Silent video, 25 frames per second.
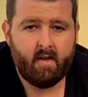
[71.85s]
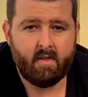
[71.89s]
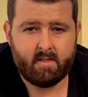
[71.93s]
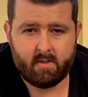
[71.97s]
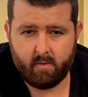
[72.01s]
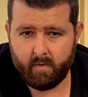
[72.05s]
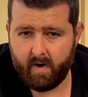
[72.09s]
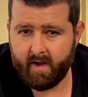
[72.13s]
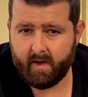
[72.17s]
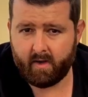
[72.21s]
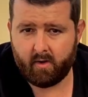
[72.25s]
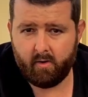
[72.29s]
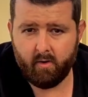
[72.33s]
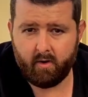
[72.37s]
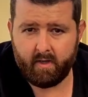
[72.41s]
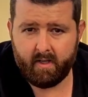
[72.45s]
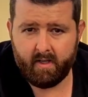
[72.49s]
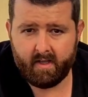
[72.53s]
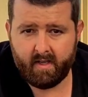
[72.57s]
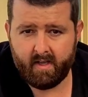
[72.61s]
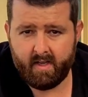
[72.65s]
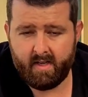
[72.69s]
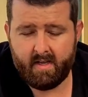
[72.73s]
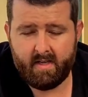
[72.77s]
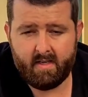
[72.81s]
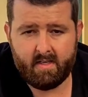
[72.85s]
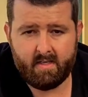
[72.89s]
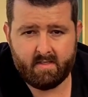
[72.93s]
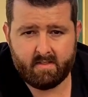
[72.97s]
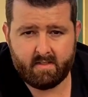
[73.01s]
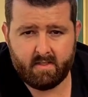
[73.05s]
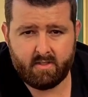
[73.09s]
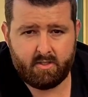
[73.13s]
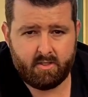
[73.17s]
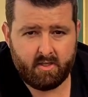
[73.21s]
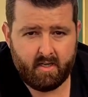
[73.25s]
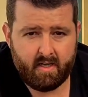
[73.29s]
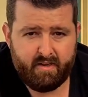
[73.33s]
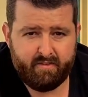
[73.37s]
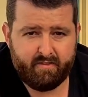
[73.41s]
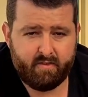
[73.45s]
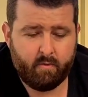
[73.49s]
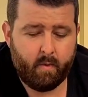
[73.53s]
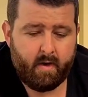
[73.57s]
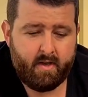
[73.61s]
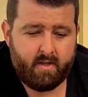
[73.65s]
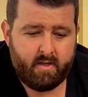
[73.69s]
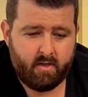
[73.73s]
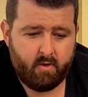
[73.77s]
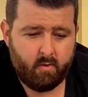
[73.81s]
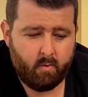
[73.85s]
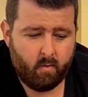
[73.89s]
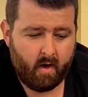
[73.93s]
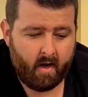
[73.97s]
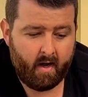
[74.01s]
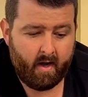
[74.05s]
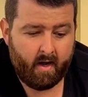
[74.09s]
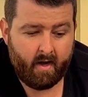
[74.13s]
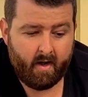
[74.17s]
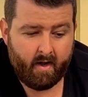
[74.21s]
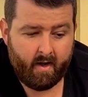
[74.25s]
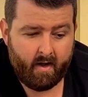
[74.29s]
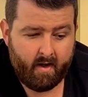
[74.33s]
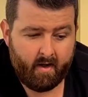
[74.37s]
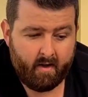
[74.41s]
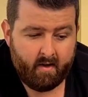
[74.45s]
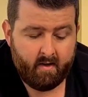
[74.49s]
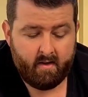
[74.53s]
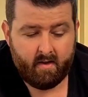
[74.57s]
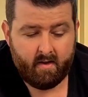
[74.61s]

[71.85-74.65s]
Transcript: Direct cooking is achieved when you are